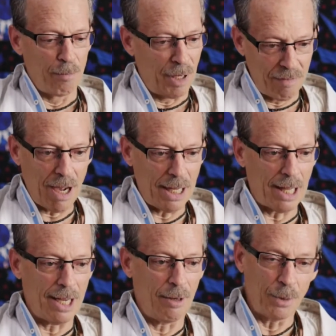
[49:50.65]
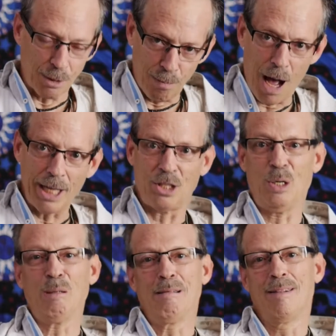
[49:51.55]
But finally, it was my
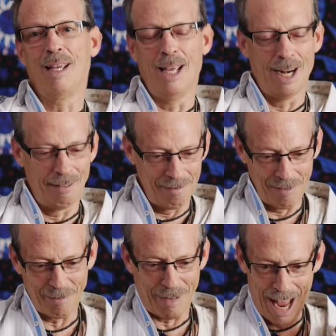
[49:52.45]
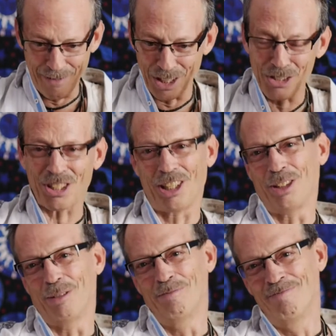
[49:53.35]
turn. And 5 years
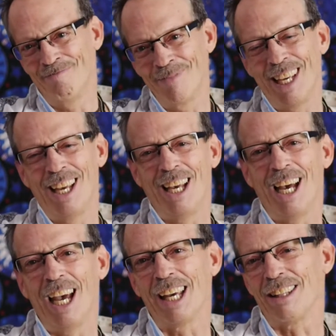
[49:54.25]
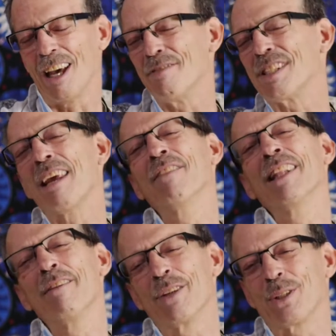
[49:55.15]
ago, I had a
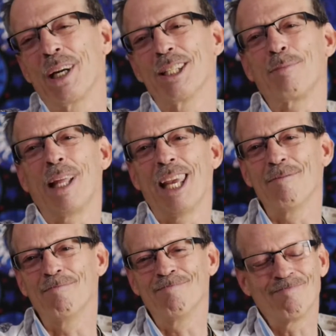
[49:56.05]
life-saving liver transplant.